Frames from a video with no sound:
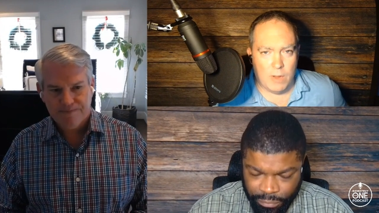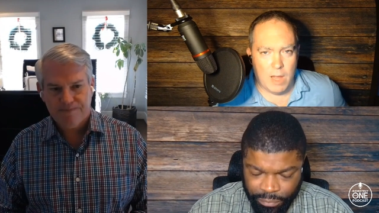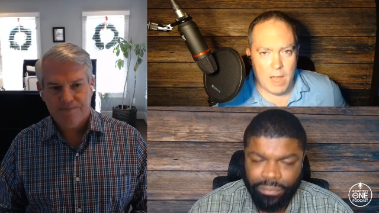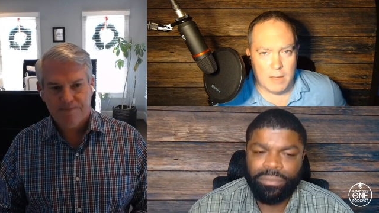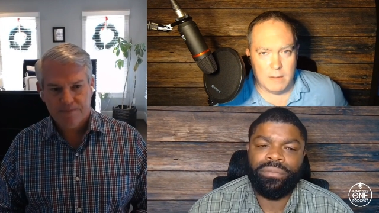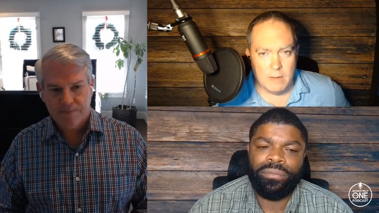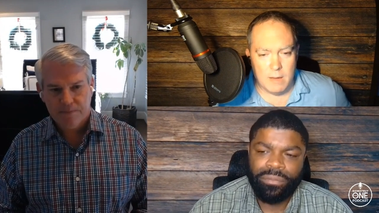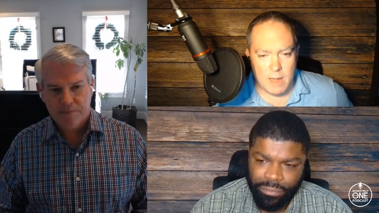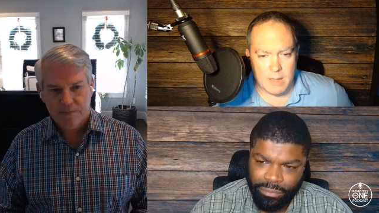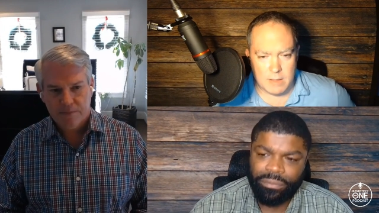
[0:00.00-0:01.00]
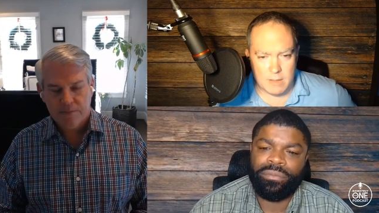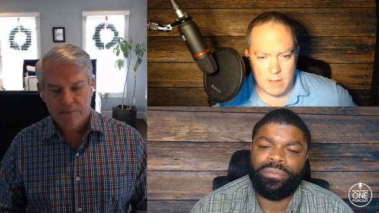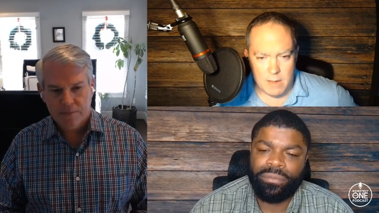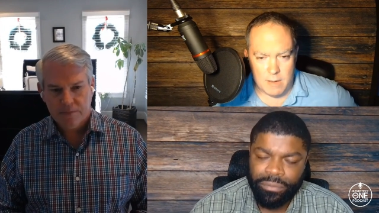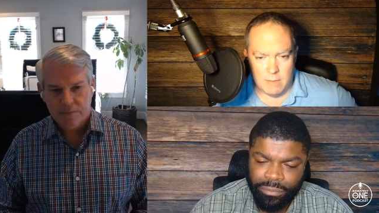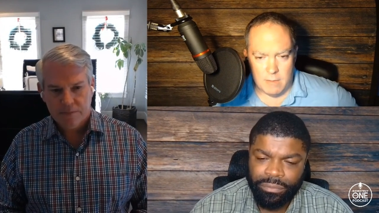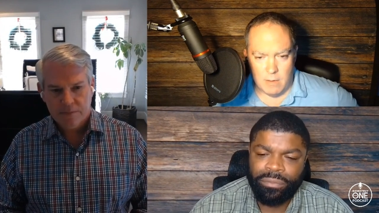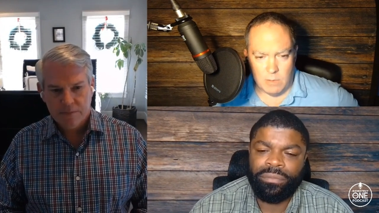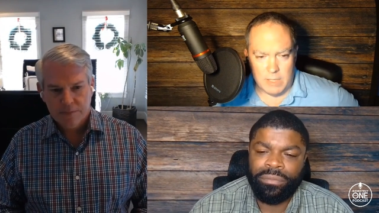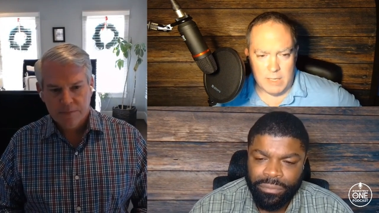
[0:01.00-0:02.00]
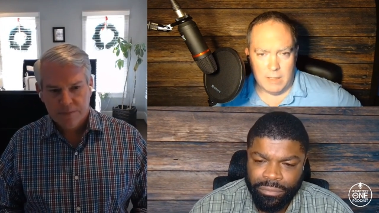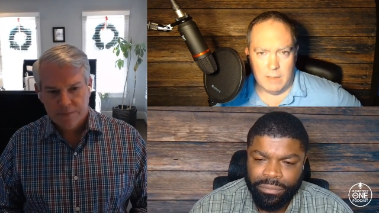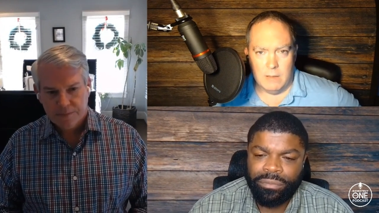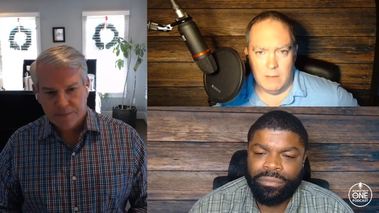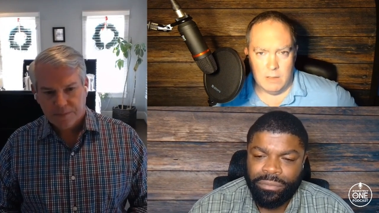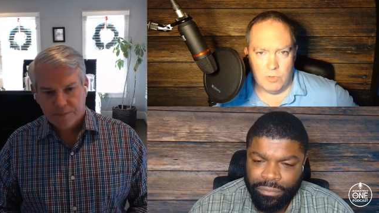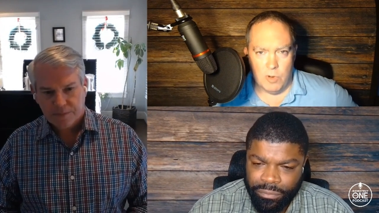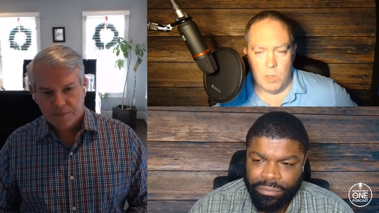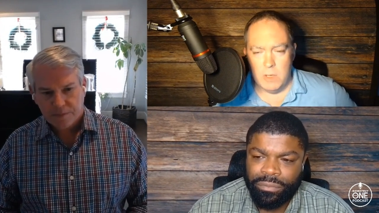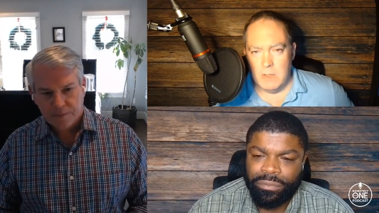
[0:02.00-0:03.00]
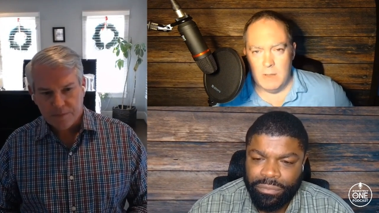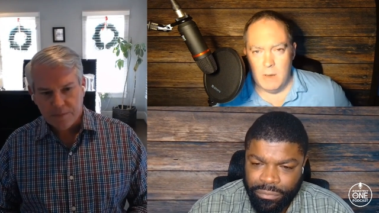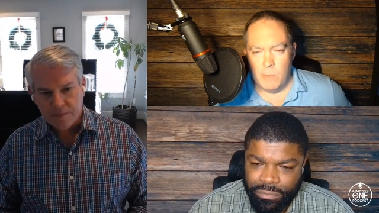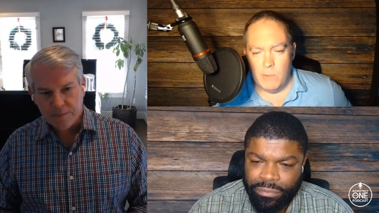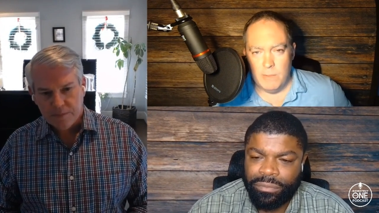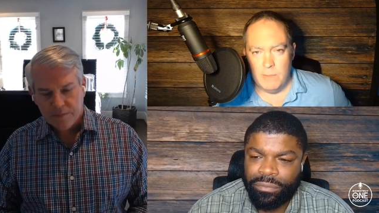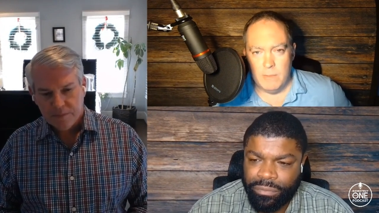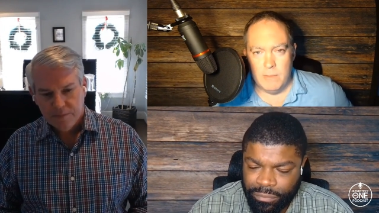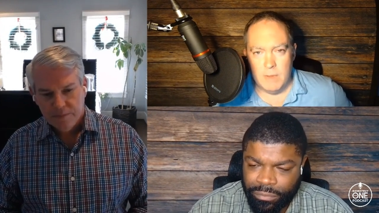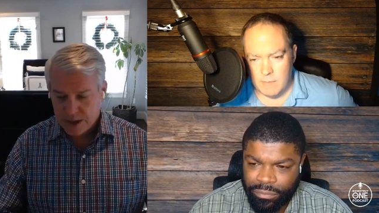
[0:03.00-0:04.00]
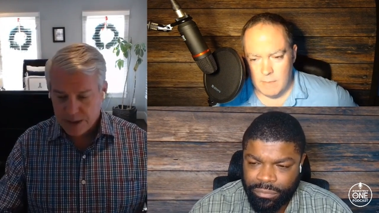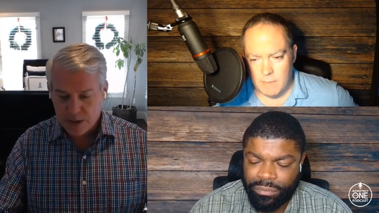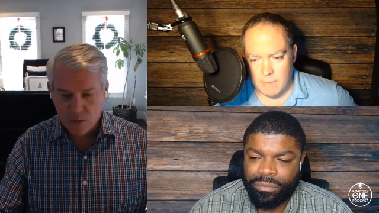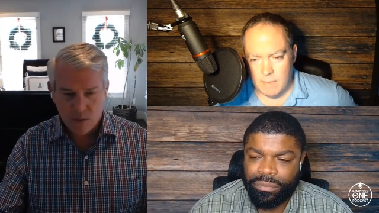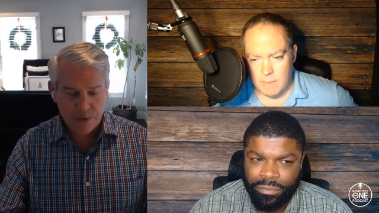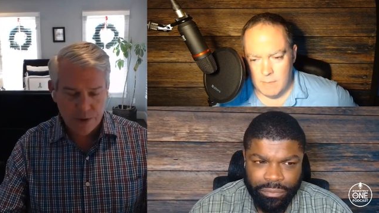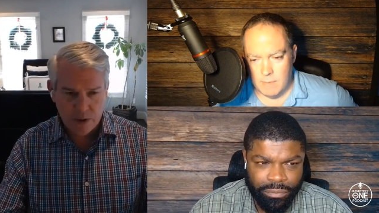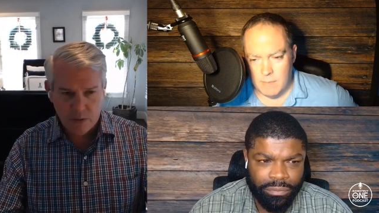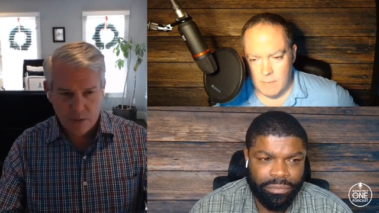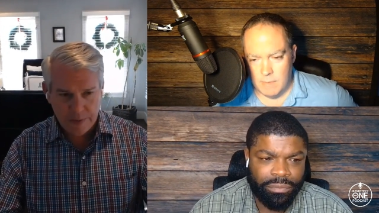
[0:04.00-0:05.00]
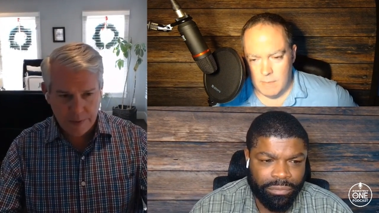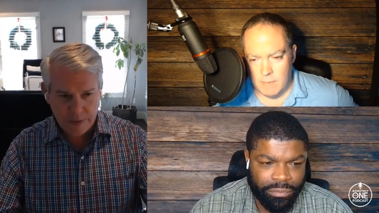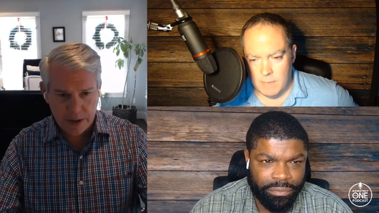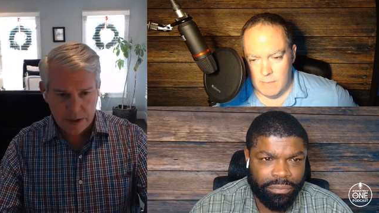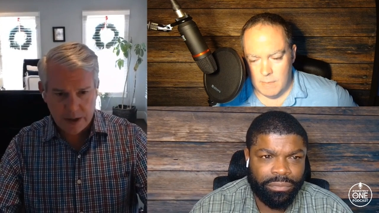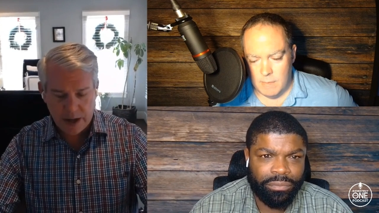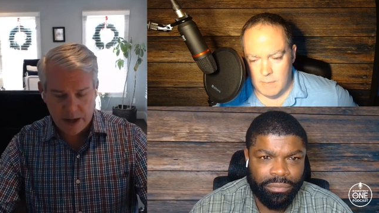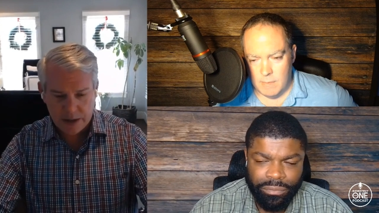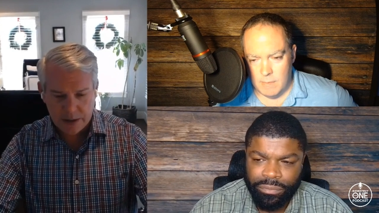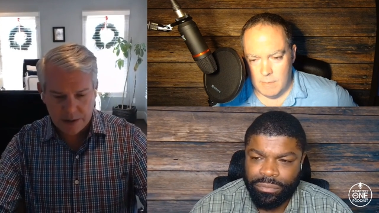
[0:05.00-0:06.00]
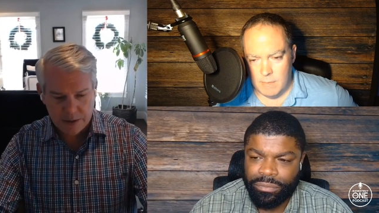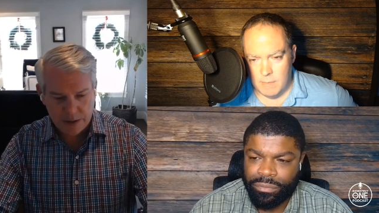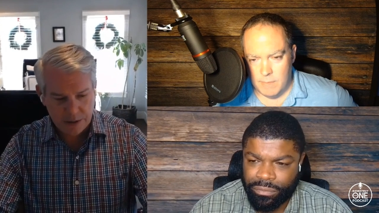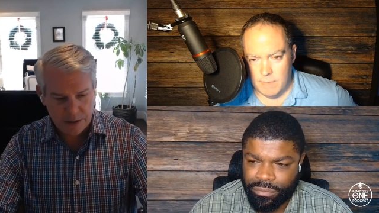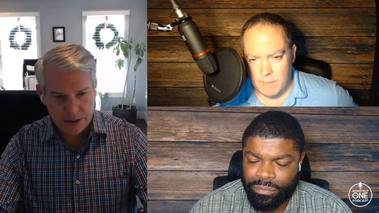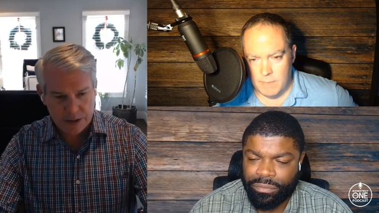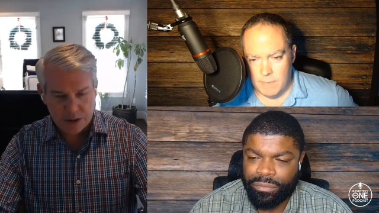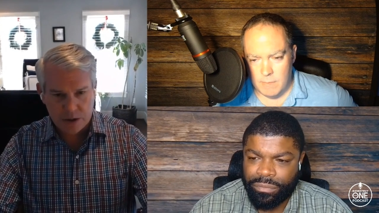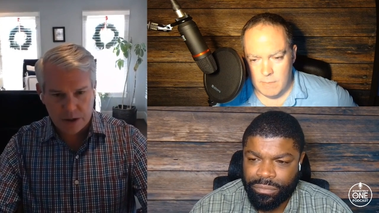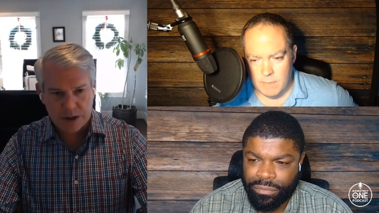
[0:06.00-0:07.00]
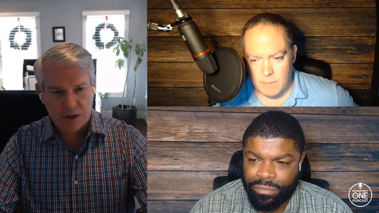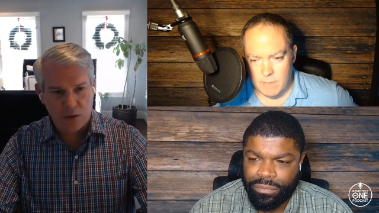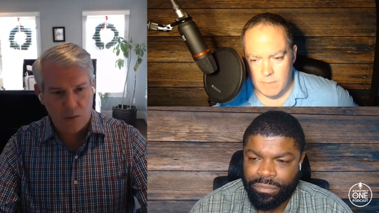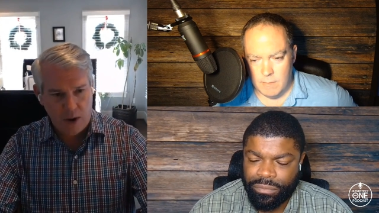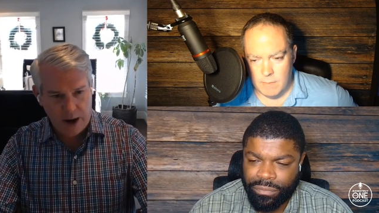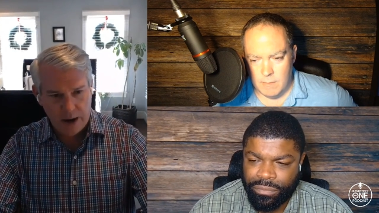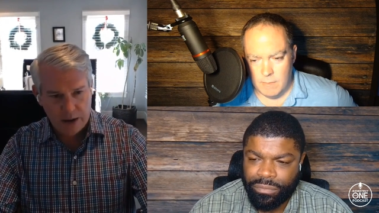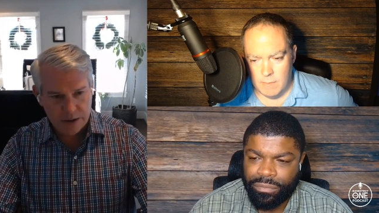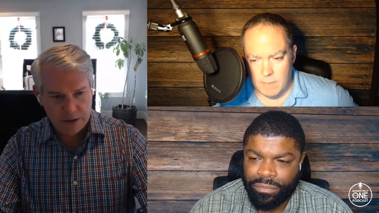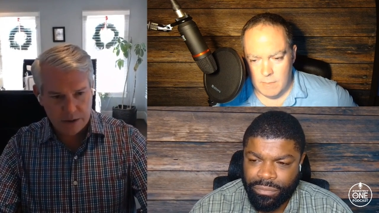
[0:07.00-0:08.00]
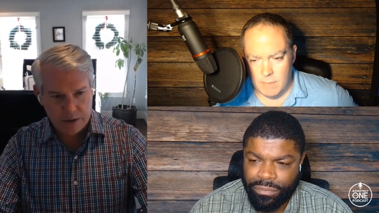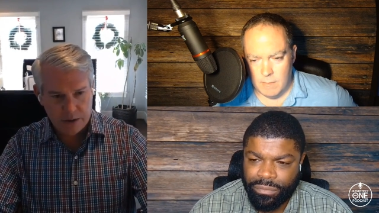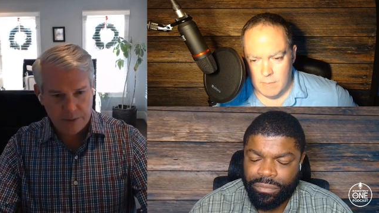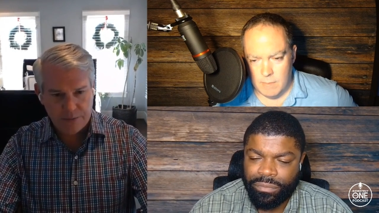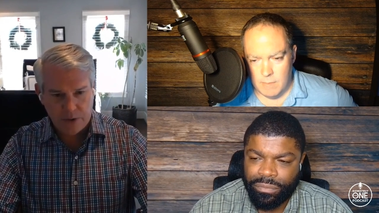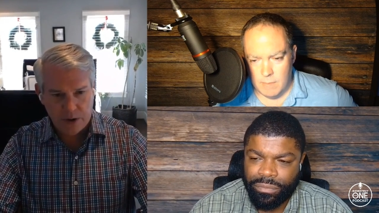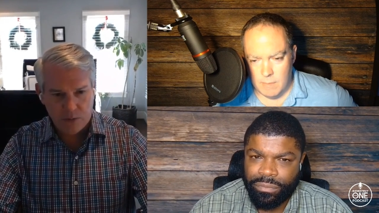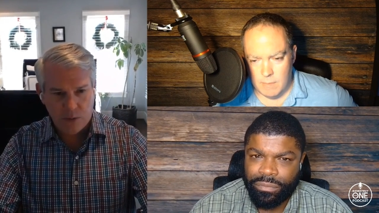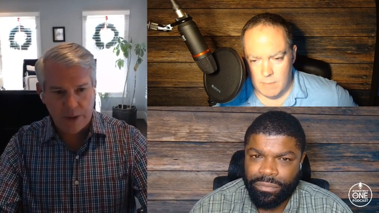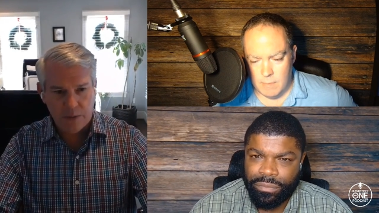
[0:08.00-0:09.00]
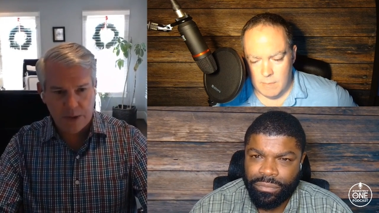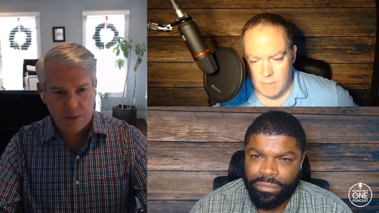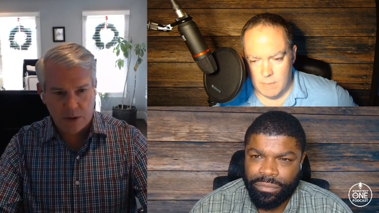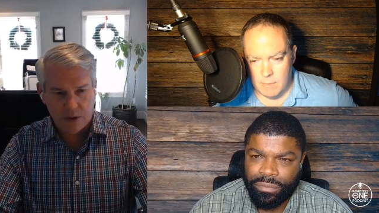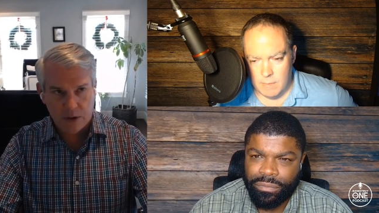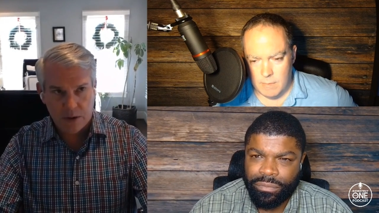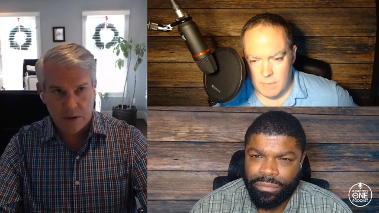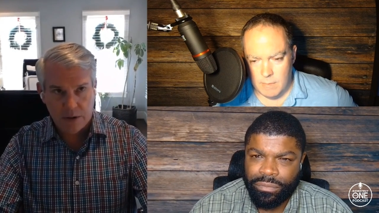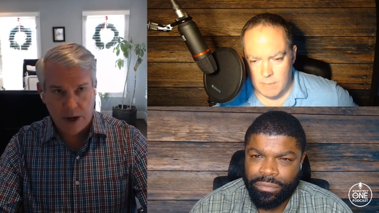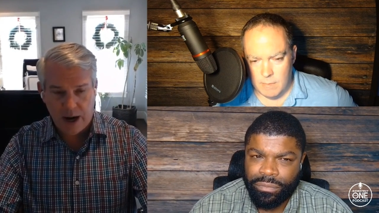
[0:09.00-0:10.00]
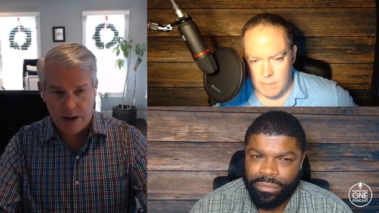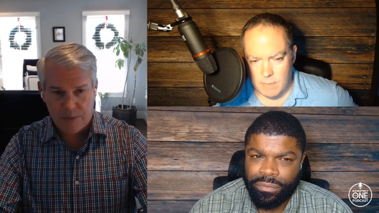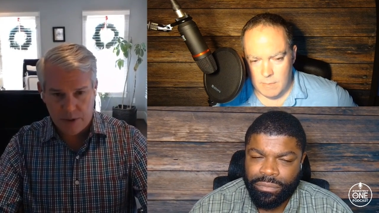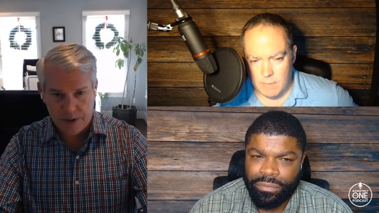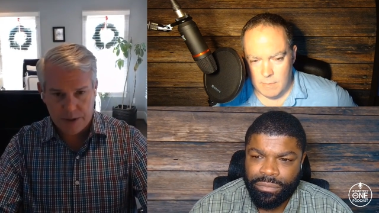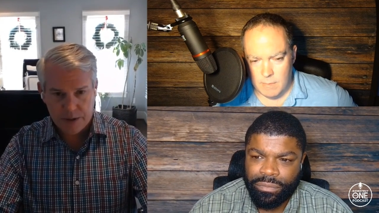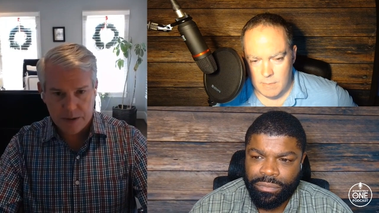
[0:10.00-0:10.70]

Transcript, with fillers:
Speaker 1: had mm. as,
Speaker 2: uh, you know, leading a distributed team? I think, you know, one thing that, that it took us a while to learn up front when we were hybrid,